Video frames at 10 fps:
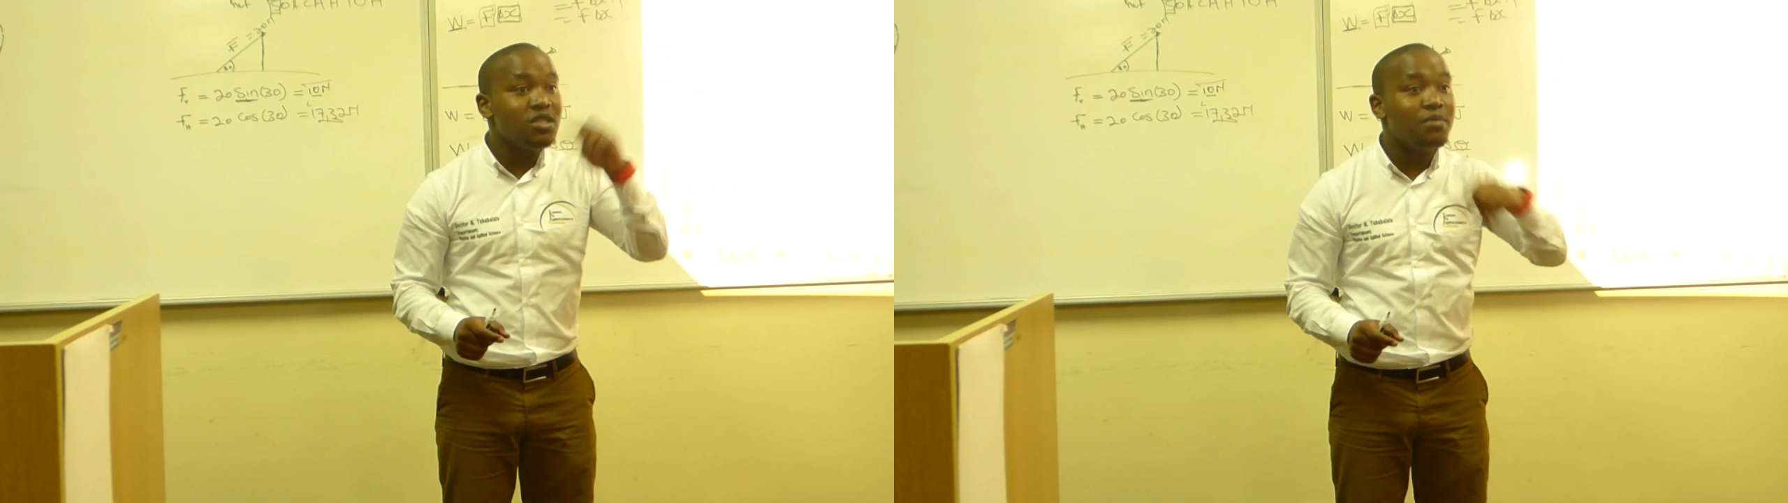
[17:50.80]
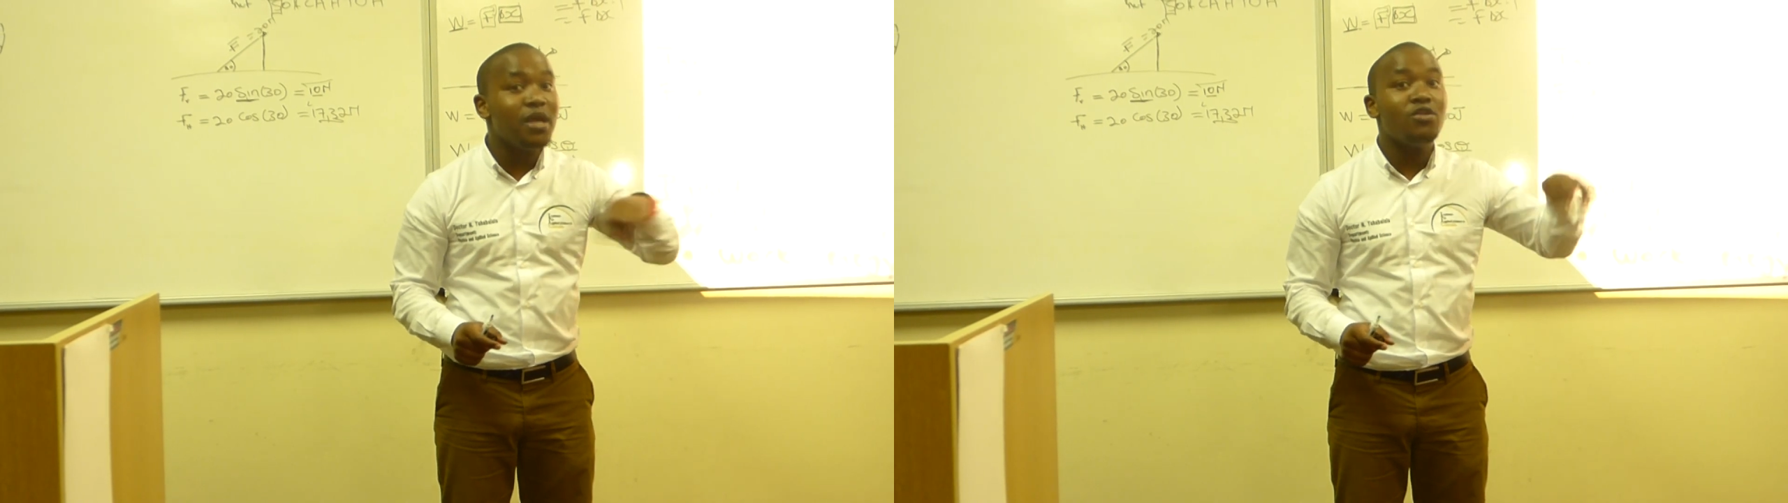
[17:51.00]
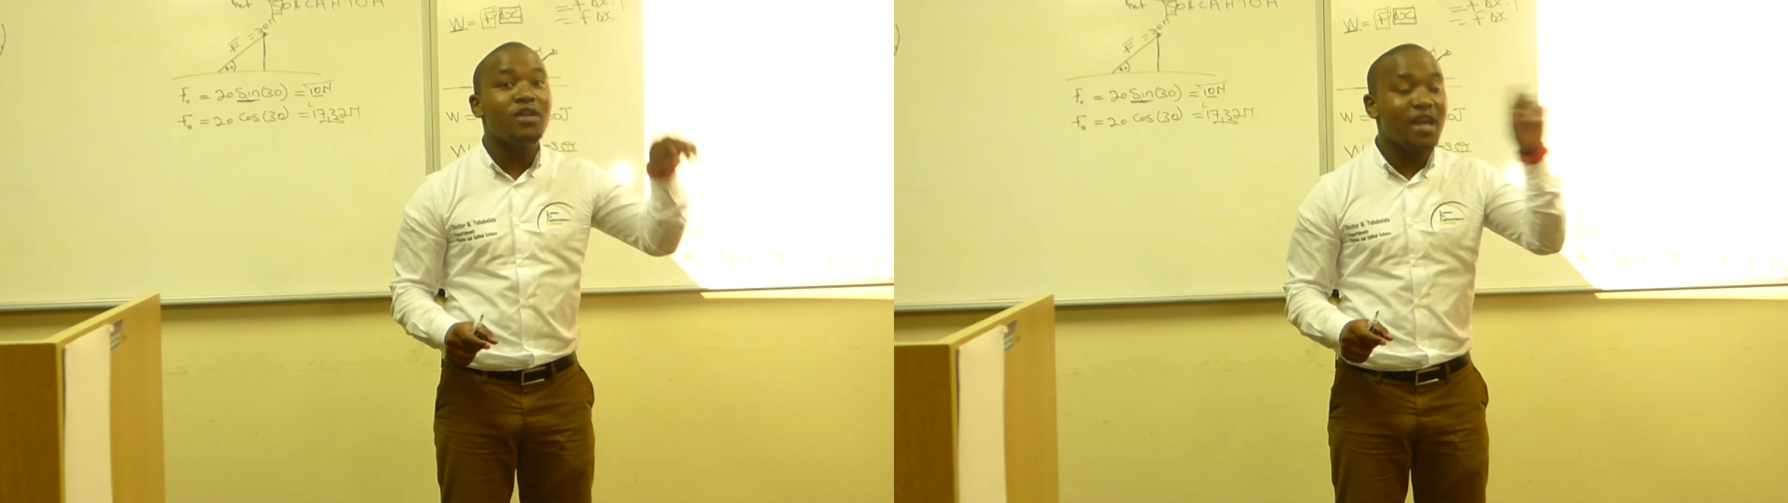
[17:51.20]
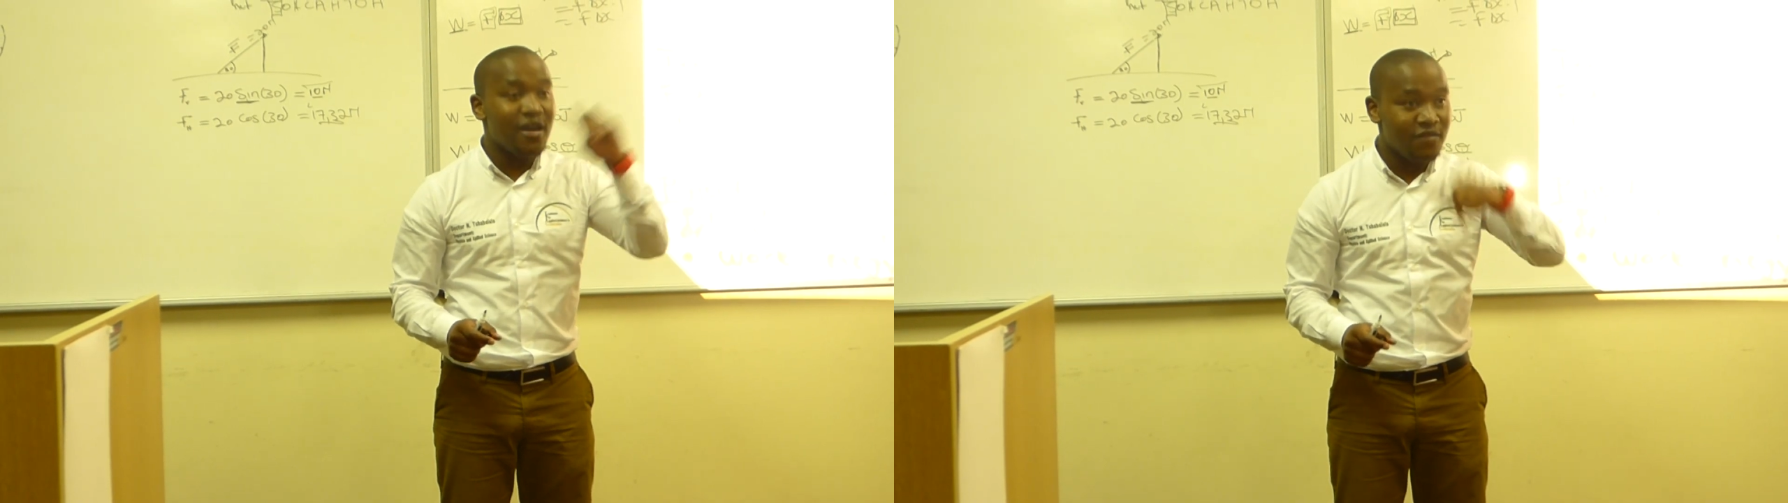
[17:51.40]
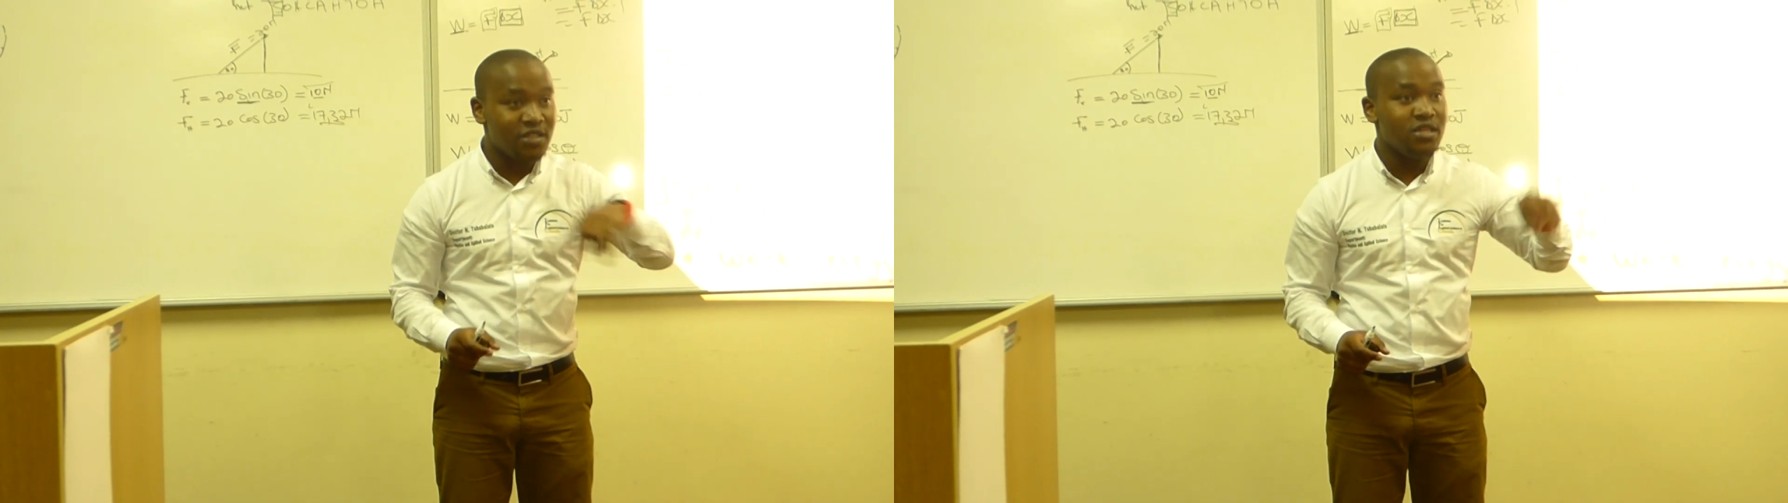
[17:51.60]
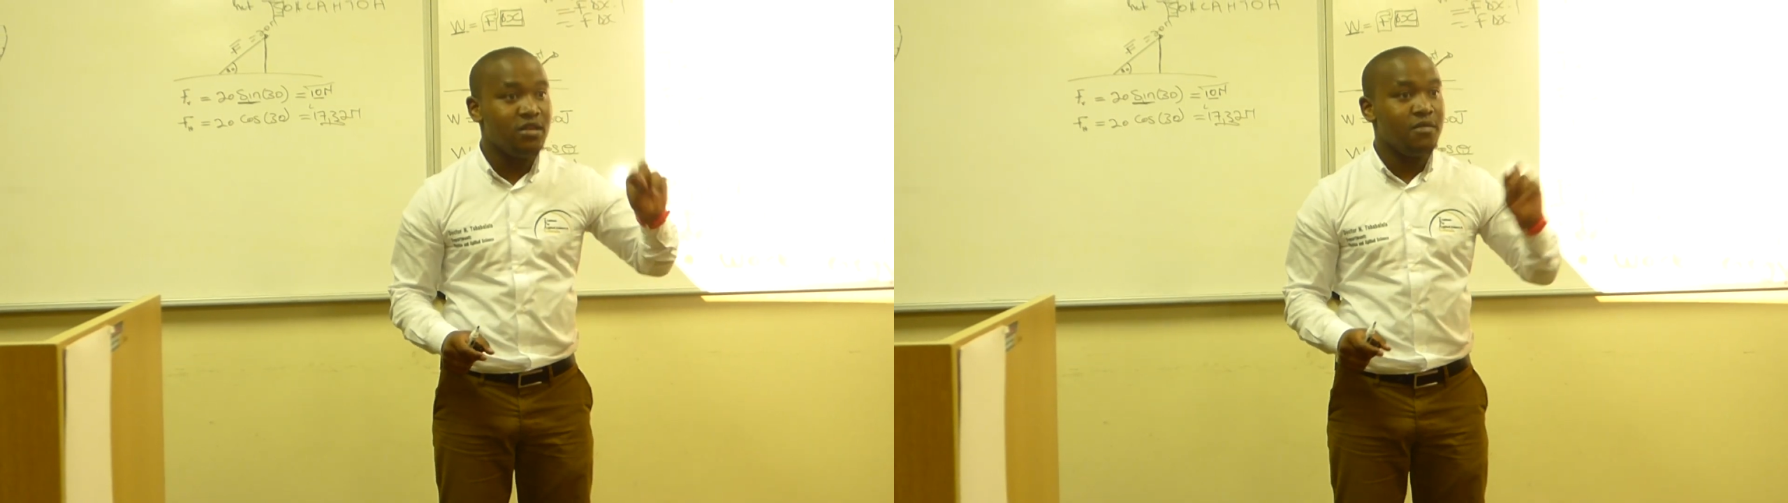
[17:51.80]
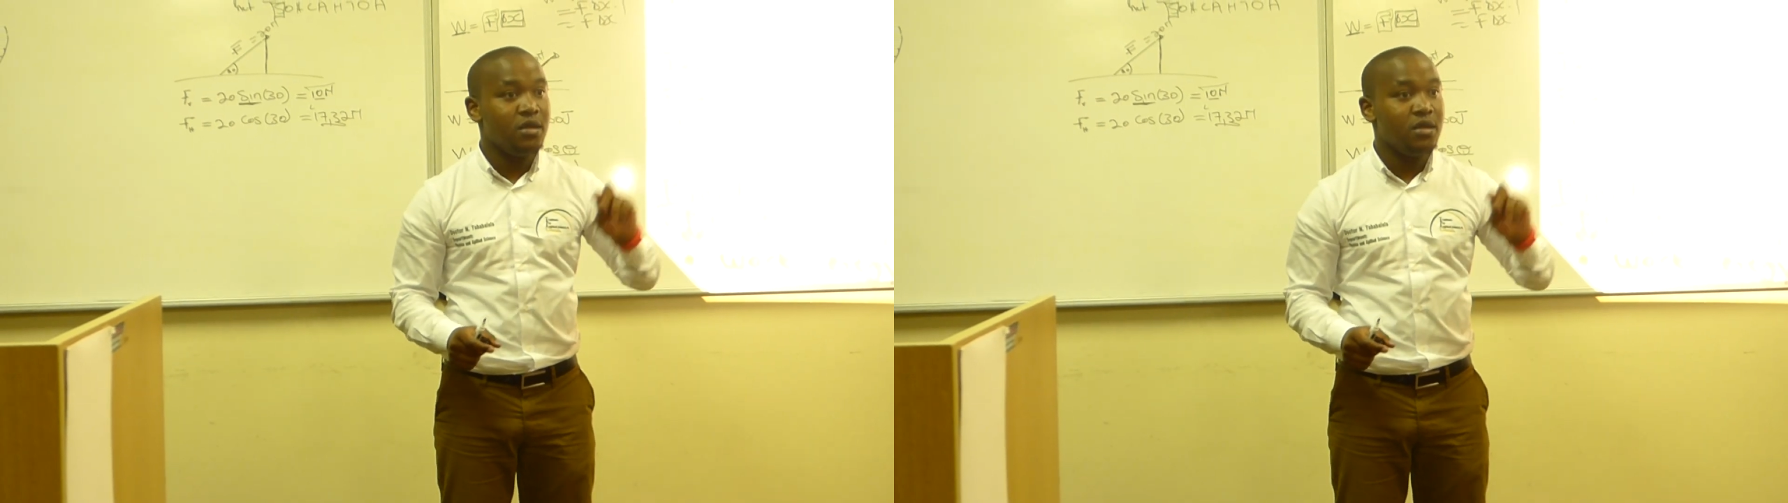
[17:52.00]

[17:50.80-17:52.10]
depend on gravity.